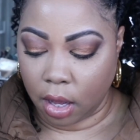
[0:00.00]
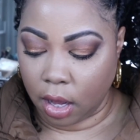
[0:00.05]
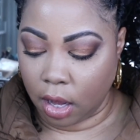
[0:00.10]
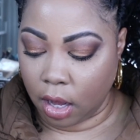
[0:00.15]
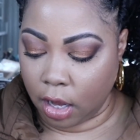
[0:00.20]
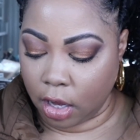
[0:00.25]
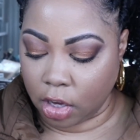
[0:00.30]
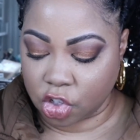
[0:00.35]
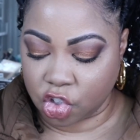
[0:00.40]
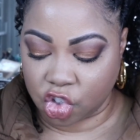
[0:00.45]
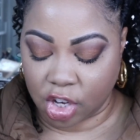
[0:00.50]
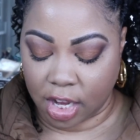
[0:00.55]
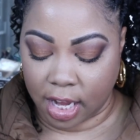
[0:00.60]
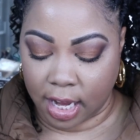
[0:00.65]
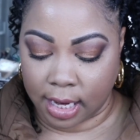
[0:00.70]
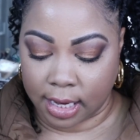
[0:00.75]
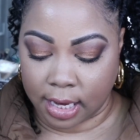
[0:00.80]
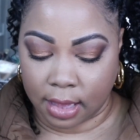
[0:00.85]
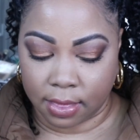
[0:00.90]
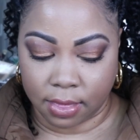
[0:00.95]
uh,
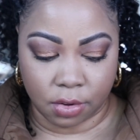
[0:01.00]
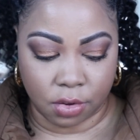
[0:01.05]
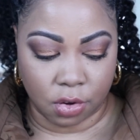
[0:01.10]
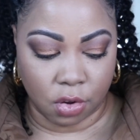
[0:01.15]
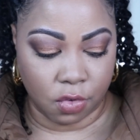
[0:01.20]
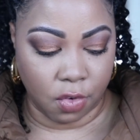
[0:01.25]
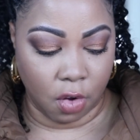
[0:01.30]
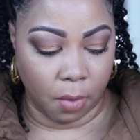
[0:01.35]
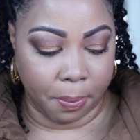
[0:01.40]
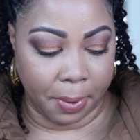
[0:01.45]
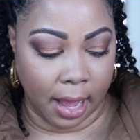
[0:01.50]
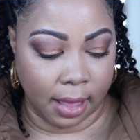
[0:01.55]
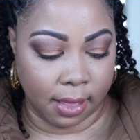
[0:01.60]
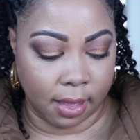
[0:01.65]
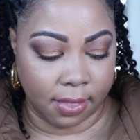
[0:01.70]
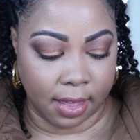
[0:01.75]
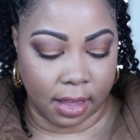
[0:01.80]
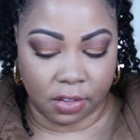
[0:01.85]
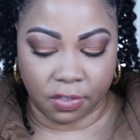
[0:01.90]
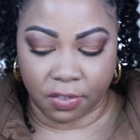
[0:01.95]
shade in the Nouveau
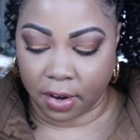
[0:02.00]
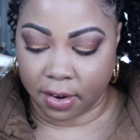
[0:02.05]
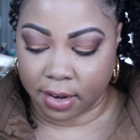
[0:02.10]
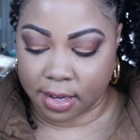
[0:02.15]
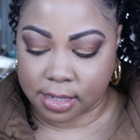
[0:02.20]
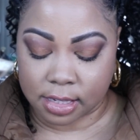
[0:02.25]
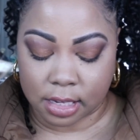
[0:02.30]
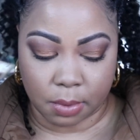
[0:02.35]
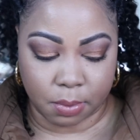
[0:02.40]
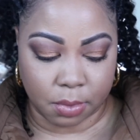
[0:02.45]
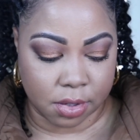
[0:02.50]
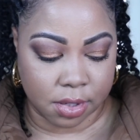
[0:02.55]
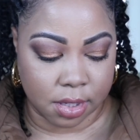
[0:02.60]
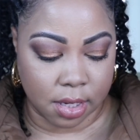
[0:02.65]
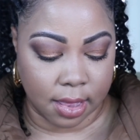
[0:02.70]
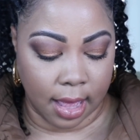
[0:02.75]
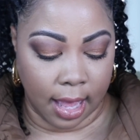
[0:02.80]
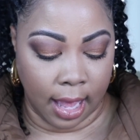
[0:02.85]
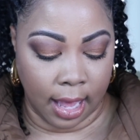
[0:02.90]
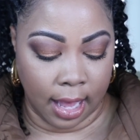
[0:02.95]
palette that's very similar to
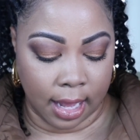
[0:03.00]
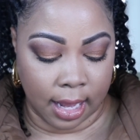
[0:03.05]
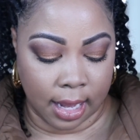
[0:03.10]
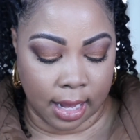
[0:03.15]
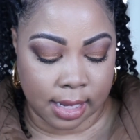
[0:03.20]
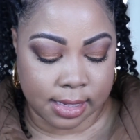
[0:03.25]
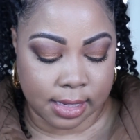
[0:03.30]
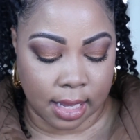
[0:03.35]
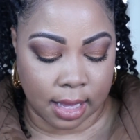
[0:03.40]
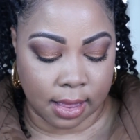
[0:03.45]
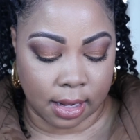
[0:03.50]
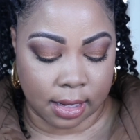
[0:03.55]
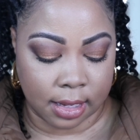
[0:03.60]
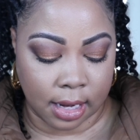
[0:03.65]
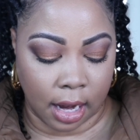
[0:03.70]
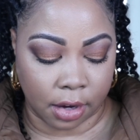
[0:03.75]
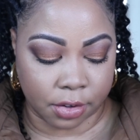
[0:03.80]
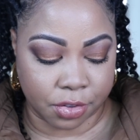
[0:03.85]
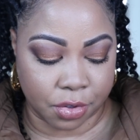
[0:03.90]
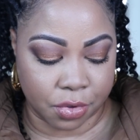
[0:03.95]
the Haze and the
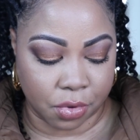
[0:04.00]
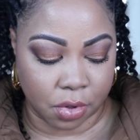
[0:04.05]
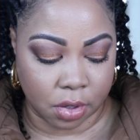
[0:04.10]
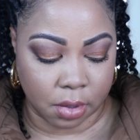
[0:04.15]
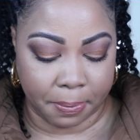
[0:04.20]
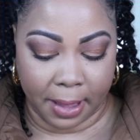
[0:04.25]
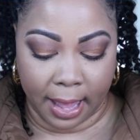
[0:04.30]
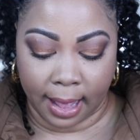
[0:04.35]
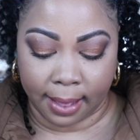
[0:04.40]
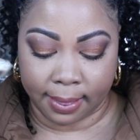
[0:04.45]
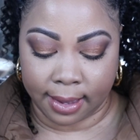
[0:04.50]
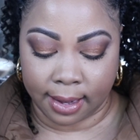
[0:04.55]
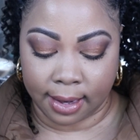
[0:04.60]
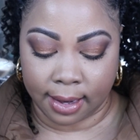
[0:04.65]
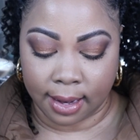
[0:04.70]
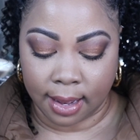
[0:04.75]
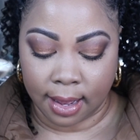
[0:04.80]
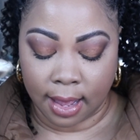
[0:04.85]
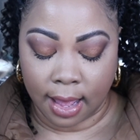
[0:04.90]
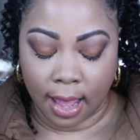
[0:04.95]
Nocturne palette.
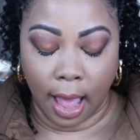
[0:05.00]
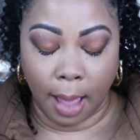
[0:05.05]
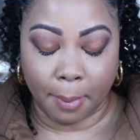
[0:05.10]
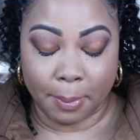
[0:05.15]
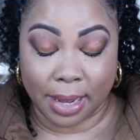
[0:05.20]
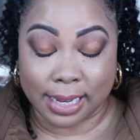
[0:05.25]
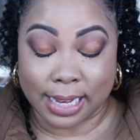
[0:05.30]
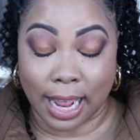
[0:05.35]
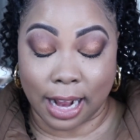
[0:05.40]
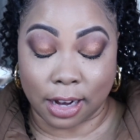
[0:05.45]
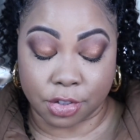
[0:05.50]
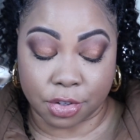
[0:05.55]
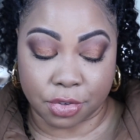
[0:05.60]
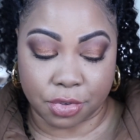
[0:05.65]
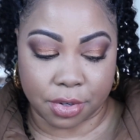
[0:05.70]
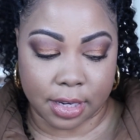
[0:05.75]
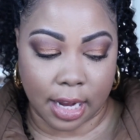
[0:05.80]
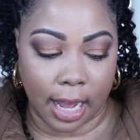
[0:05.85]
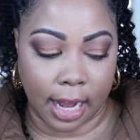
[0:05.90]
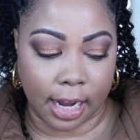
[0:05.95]
I mean,
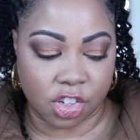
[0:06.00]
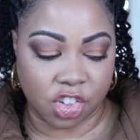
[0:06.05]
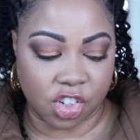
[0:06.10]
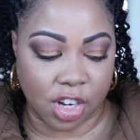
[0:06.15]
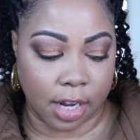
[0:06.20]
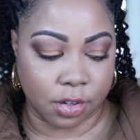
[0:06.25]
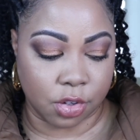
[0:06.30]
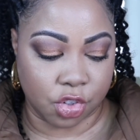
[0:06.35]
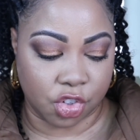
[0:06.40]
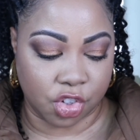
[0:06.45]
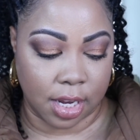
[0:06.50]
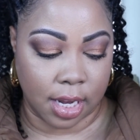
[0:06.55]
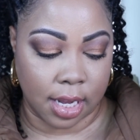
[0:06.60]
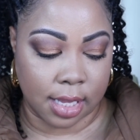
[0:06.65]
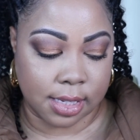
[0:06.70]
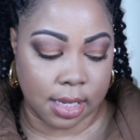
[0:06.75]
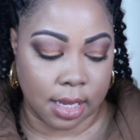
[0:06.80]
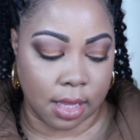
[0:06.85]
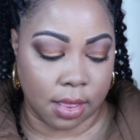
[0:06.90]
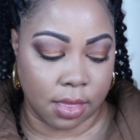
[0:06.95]
Nocturne eyeshadow
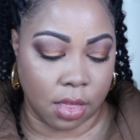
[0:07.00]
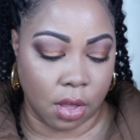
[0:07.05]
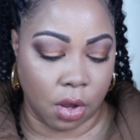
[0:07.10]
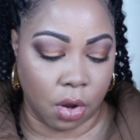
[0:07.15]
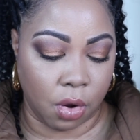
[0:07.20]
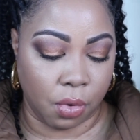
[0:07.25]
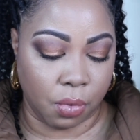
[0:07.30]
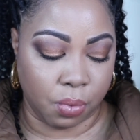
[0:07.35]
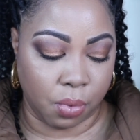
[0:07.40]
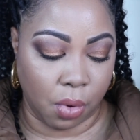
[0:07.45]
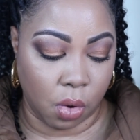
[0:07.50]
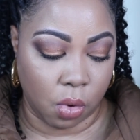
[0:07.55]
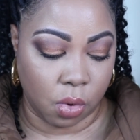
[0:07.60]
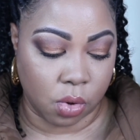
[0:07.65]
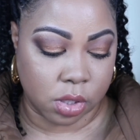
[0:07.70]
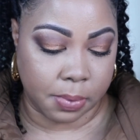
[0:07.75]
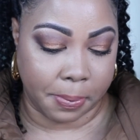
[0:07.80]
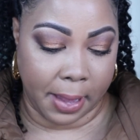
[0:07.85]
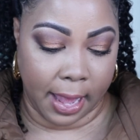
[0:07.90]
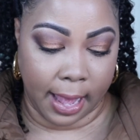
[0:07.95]
shades in the
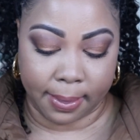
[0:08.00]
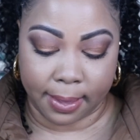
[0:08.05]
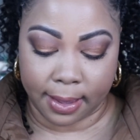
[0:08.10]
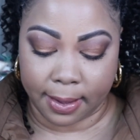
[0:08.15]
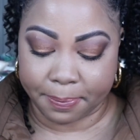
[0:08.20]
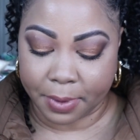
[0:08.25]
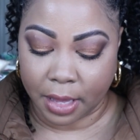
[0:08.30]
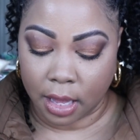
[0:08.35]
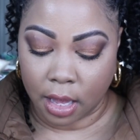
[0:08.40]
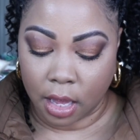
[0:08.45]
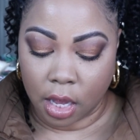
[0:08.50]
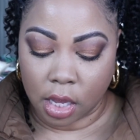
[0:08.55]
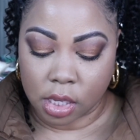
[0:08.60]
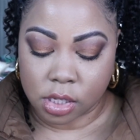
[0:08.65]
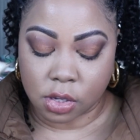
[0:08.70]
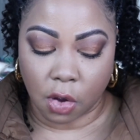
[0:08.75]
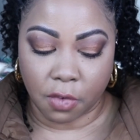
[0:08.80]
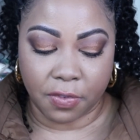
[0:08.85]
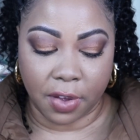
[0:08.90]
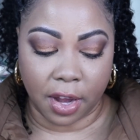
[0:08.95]
Rose palette.
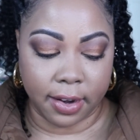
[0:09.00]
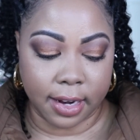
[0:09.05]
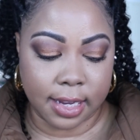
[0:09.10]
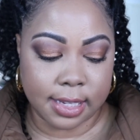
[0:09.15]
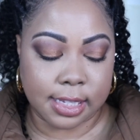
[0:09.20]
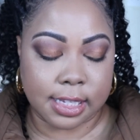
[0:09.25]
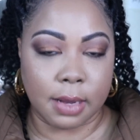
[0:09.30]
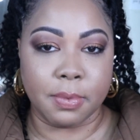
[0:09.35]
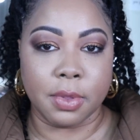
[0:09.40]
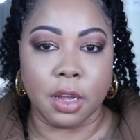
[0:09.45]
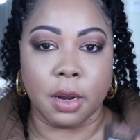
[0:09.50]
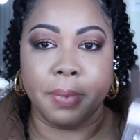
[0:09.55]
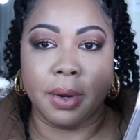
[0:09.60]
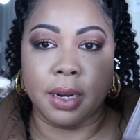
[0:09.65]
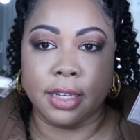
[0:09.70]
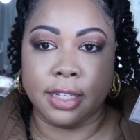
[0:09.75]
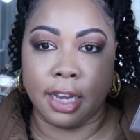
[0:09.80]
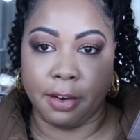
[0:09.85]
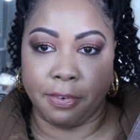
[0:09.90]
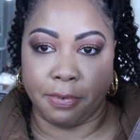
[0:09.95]
So very similar
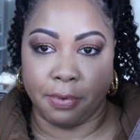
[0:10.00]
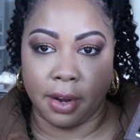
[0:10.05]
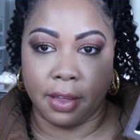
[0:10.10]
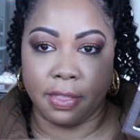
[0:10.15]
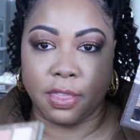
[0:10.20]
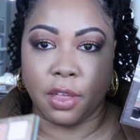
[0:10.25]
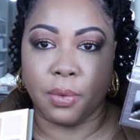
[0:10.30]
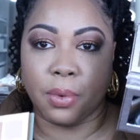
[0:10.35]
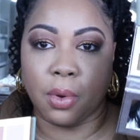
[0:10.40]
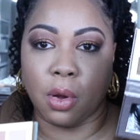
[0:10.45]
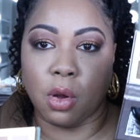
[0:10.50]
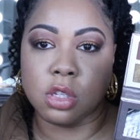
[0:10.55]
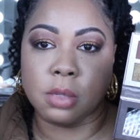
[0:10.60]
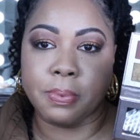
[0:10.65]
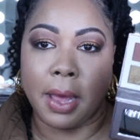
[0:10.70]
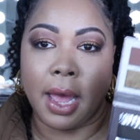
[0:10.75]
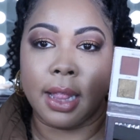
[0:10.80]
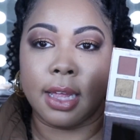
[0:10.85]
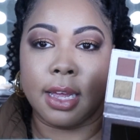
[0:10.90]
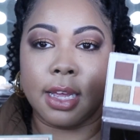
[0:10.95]
but different. The Rose
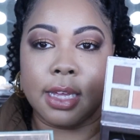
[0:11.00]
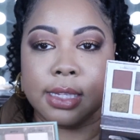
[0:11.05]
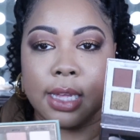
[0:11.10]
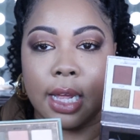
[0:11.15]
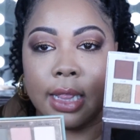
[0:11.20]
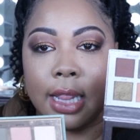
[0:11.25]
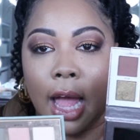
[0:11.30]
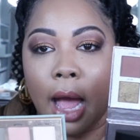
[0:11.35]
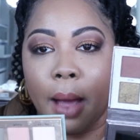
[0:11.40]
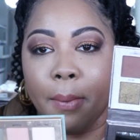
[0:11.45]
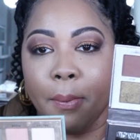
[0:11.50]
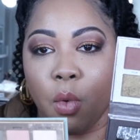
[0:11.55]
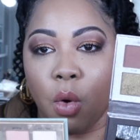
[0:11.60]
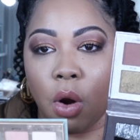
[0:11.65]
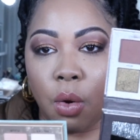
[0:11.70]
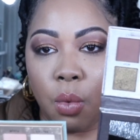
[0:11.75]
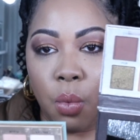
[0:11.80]
palette is a lot more